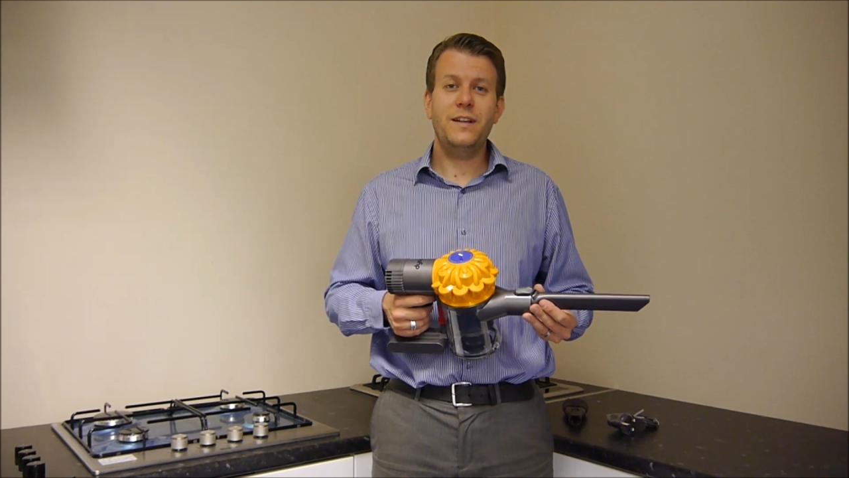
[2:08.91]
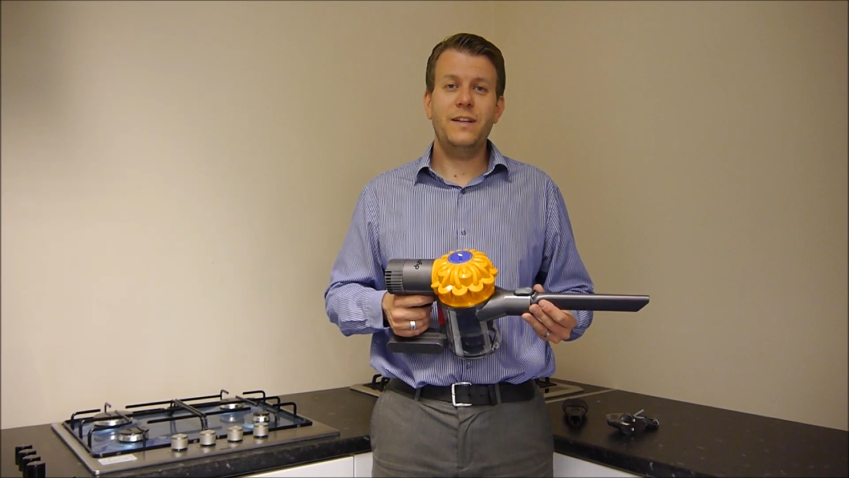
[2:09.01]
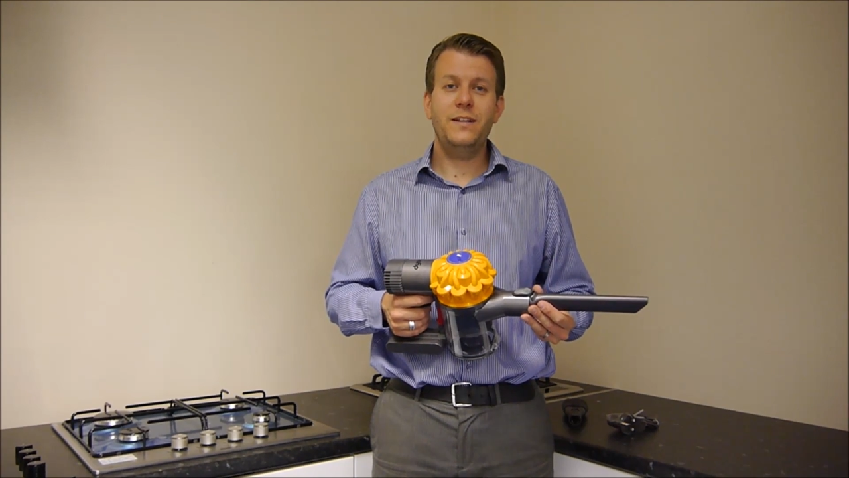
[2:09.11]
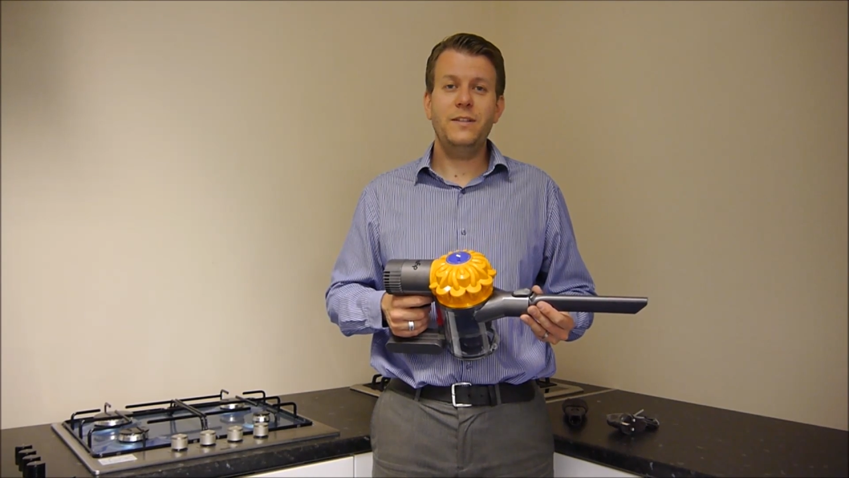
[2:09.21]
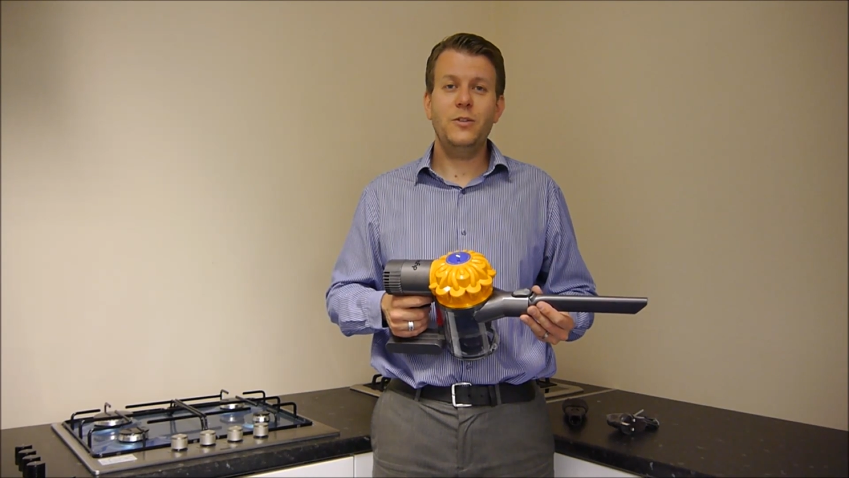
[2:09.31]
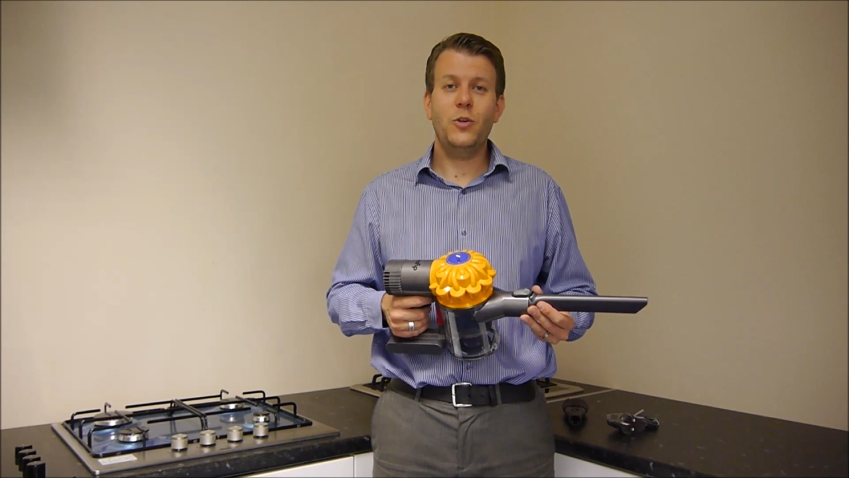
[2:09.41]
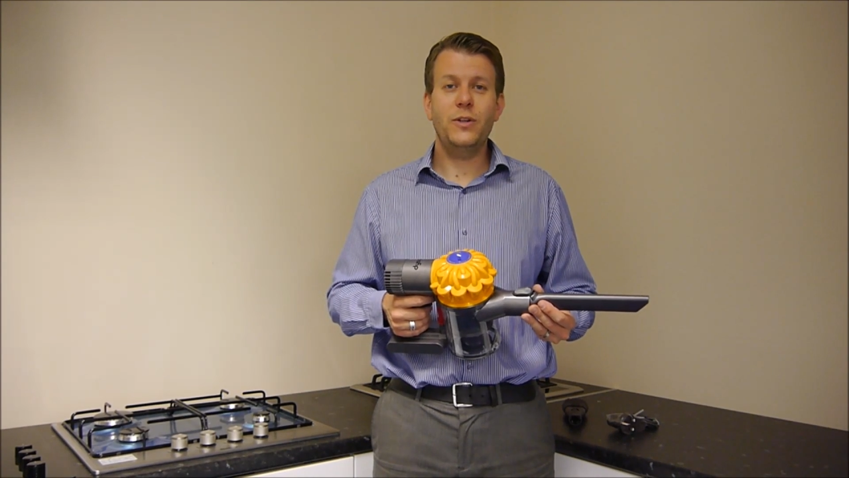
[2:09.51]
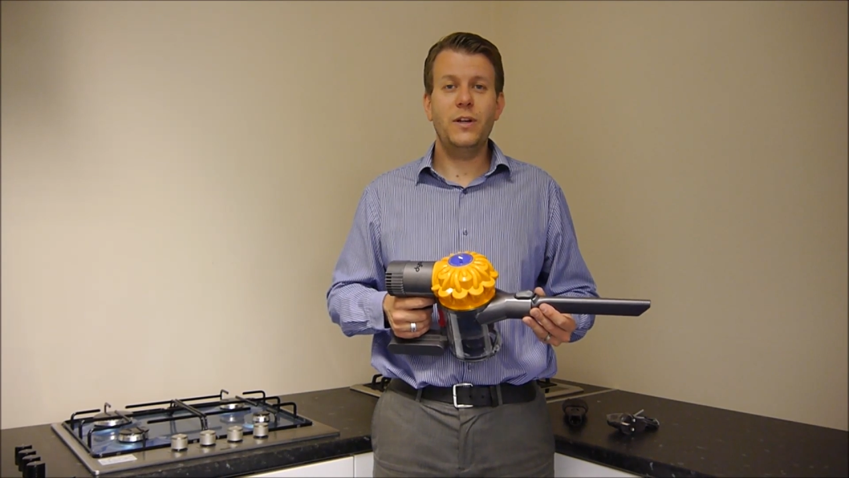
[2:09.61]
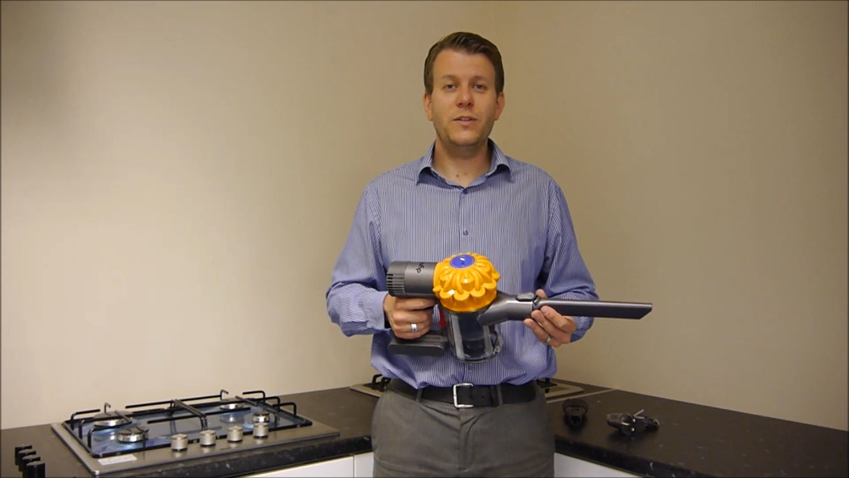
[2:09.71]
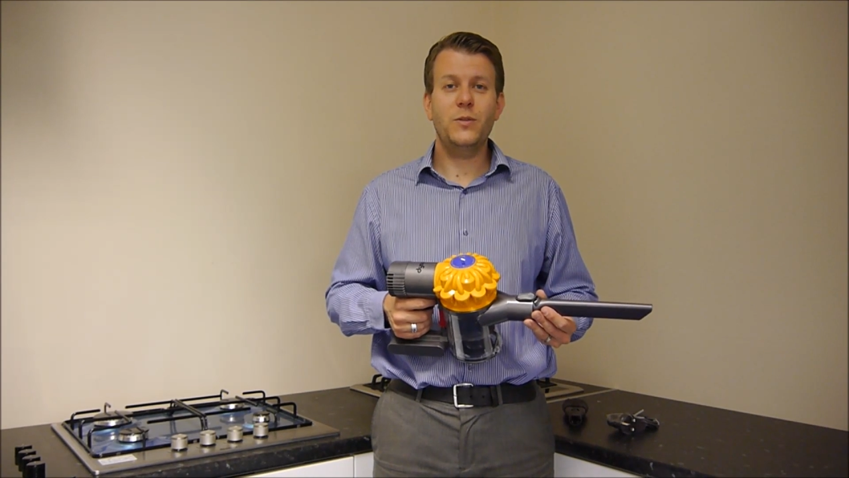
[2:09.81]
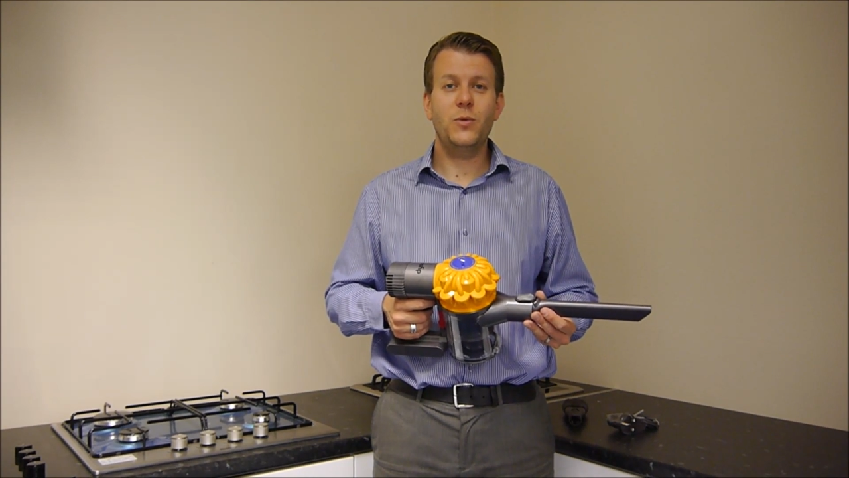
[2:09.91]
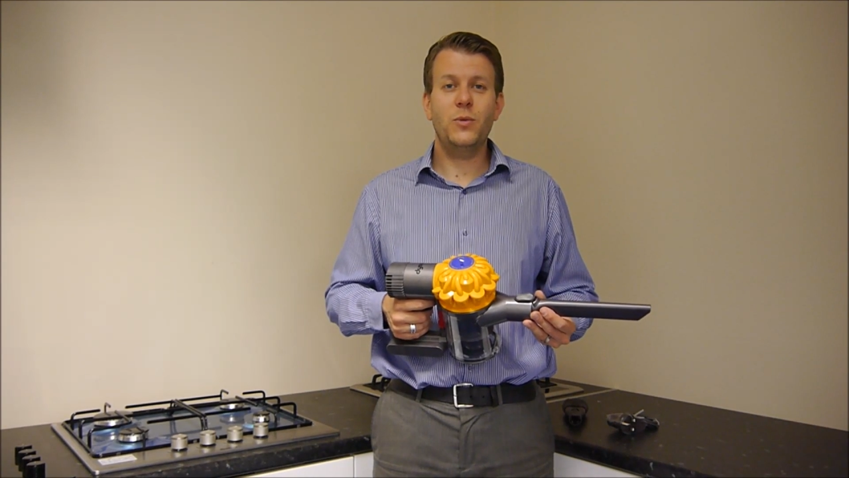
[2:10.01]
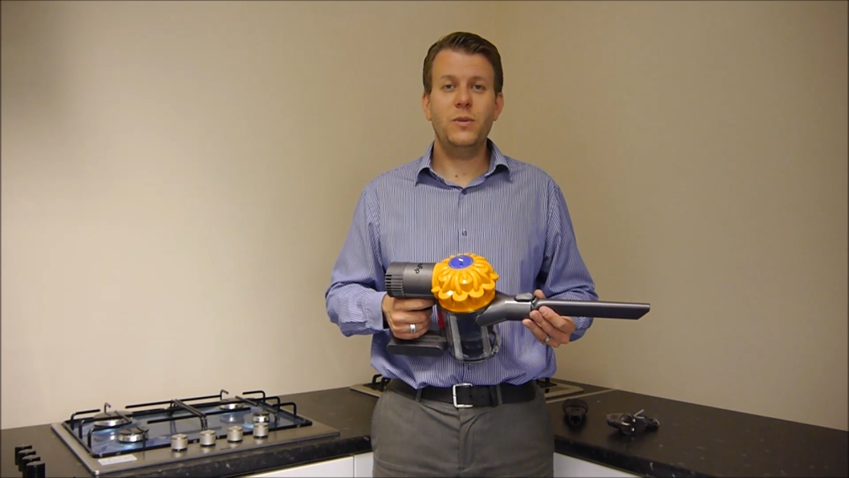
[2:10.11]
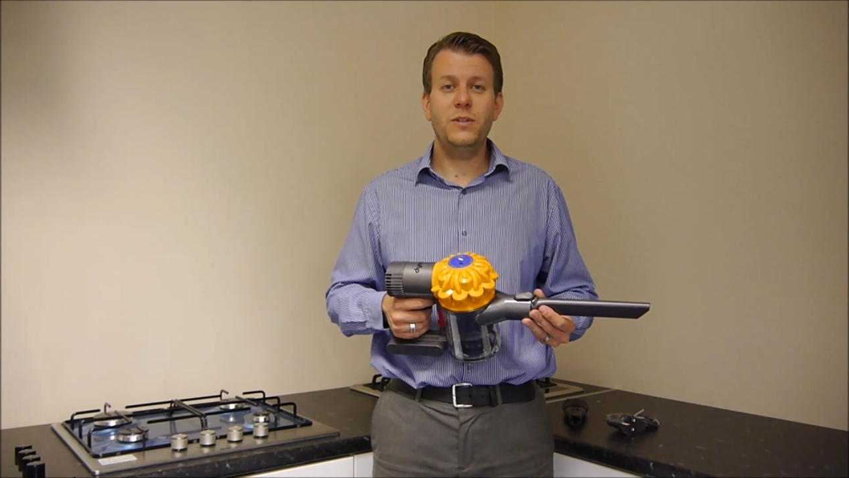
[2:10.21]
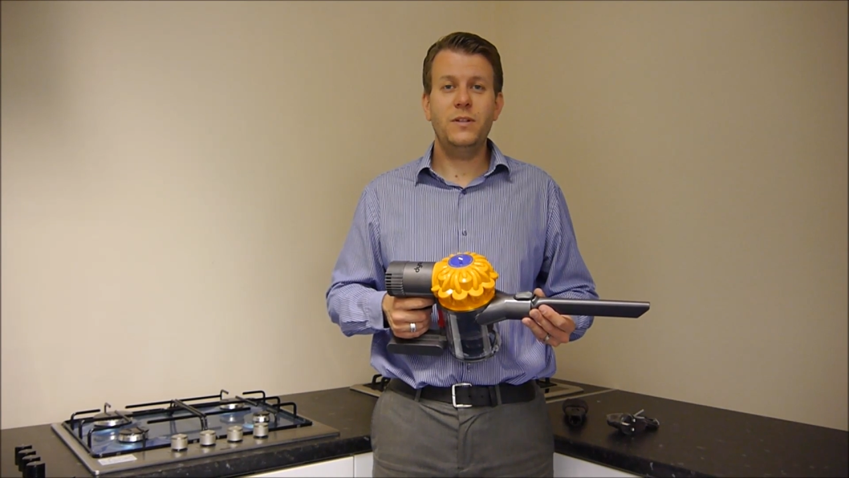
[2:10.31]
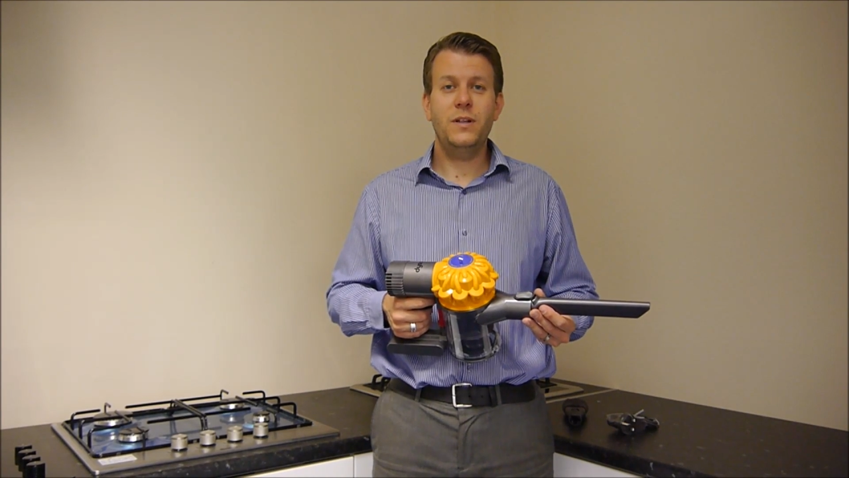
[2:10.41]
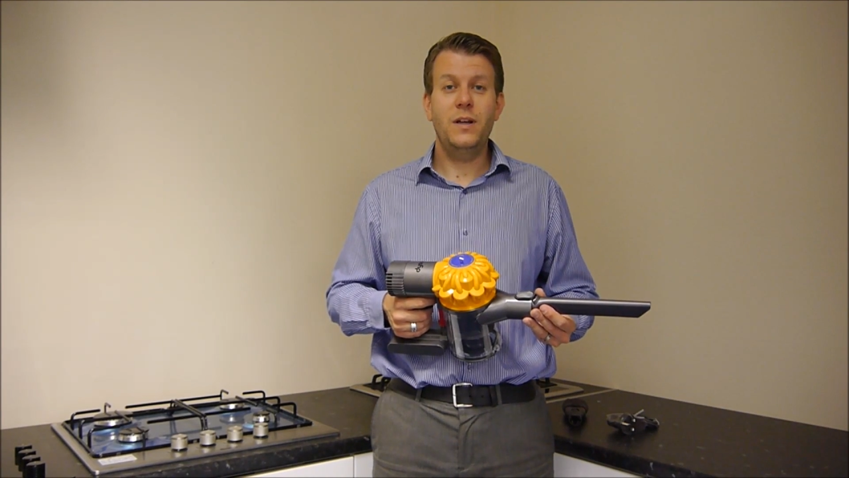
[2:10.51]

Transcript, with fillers: cleaner or you'd like to order one,